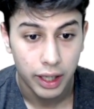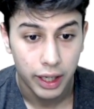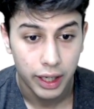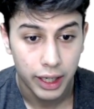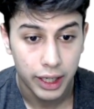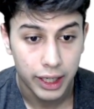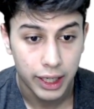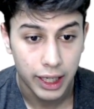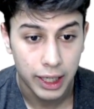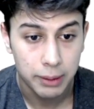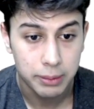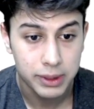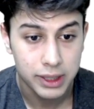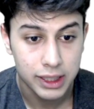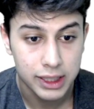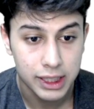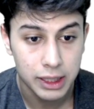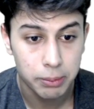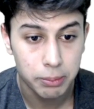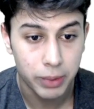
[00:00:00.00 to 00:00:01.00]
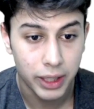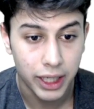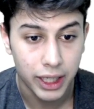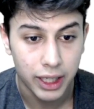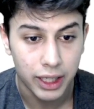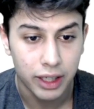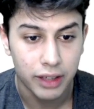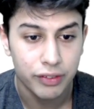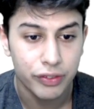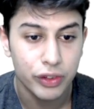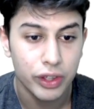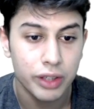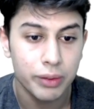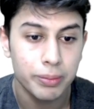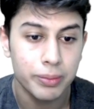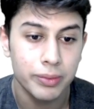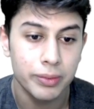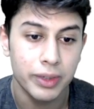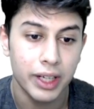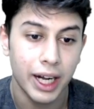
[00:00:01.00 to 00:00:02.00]
it helps us in braking. If you're
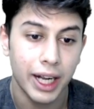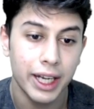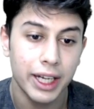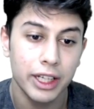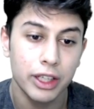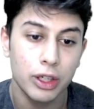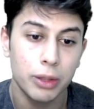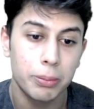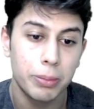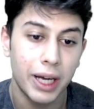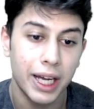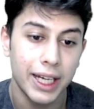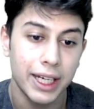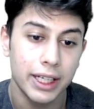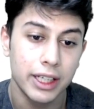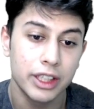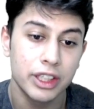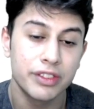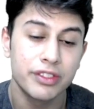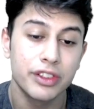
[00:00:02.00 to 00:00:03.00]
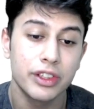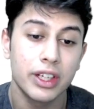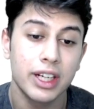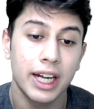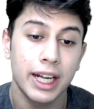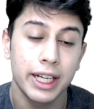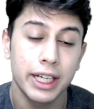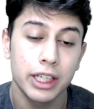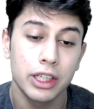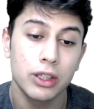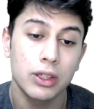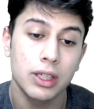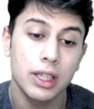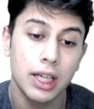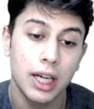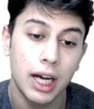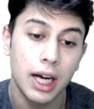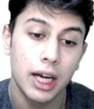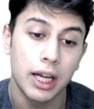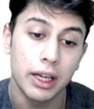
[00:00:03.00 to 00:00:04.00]
riding your bike, if you're riding your
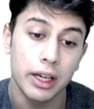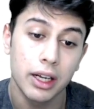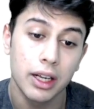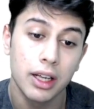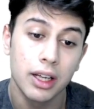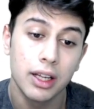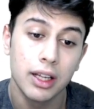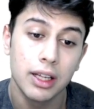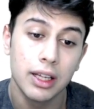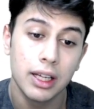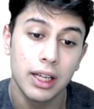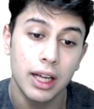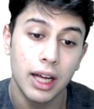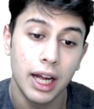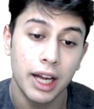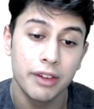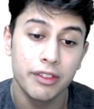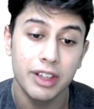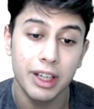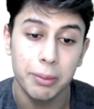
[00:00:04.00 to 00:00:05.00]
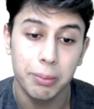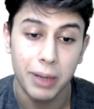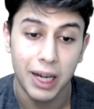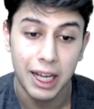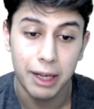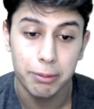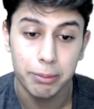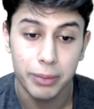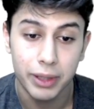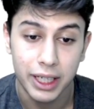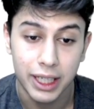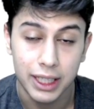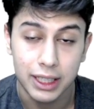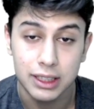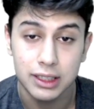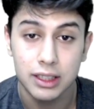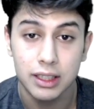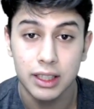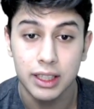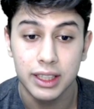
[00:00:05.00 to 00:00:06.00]
car and we apply
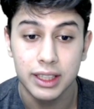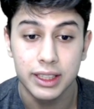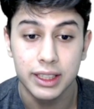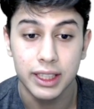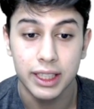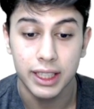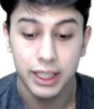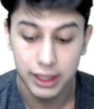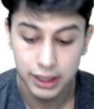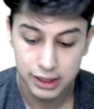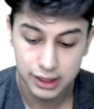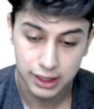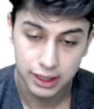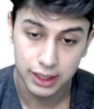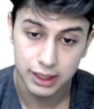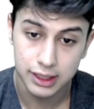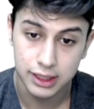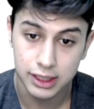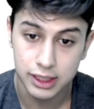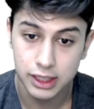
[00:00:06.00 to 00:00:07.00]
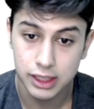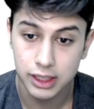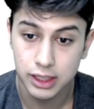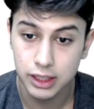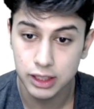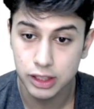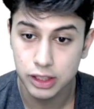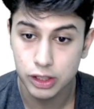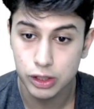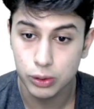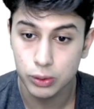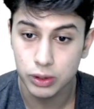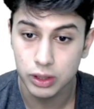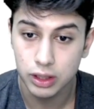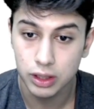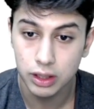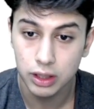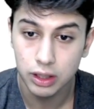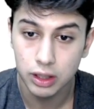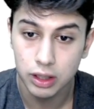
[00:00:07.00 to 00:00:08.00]
brakes, there is resistance to
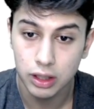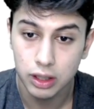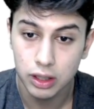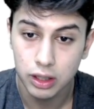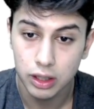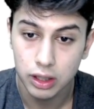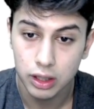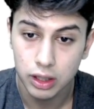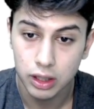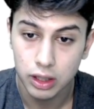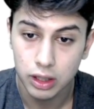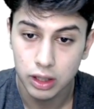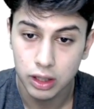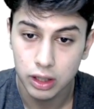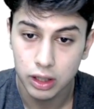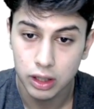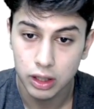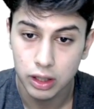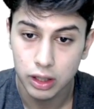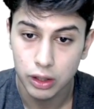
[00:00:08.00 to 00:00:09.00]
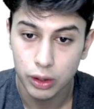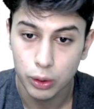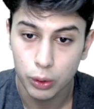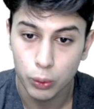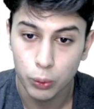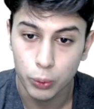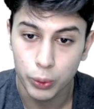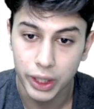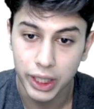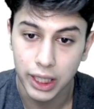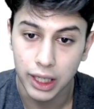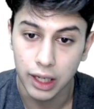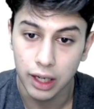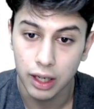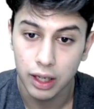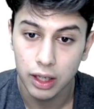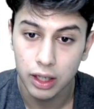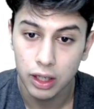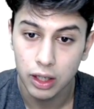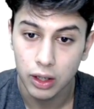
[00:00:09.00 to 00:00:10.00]
the wheel.
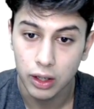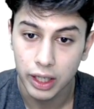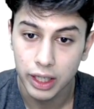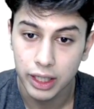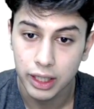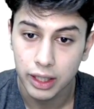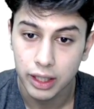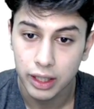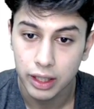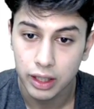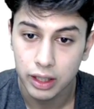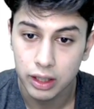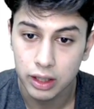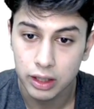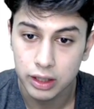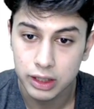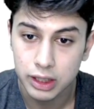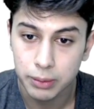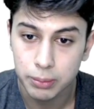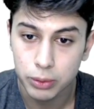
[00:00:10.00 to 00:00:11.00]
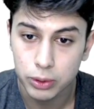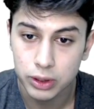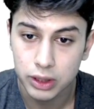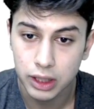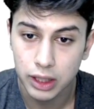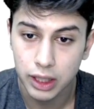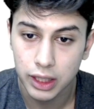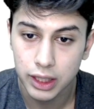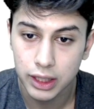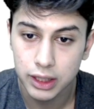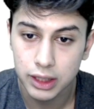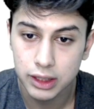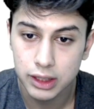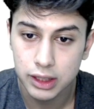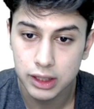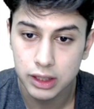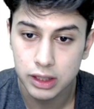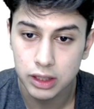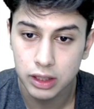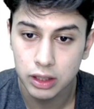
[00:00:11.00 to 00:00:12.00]
All right, supposedly this
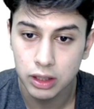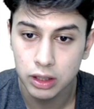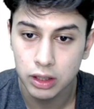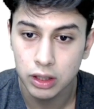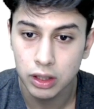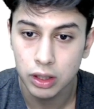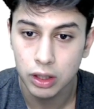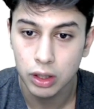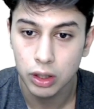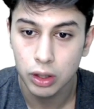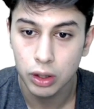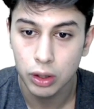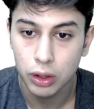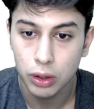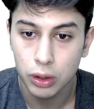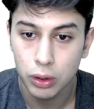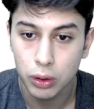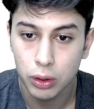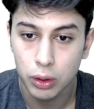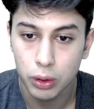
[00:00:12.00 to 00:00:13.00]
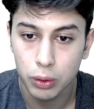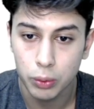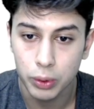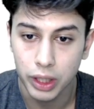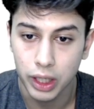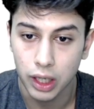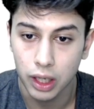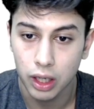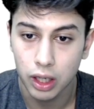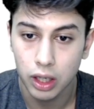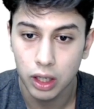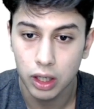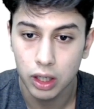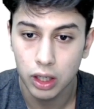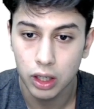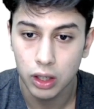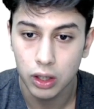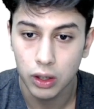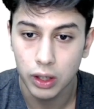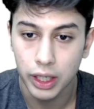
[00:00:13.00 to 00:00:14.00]
is a wheel.
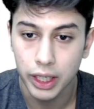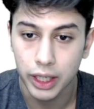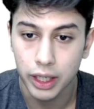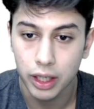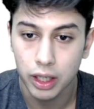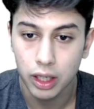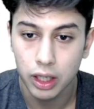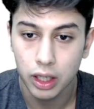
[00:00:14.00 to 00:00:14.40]
All right,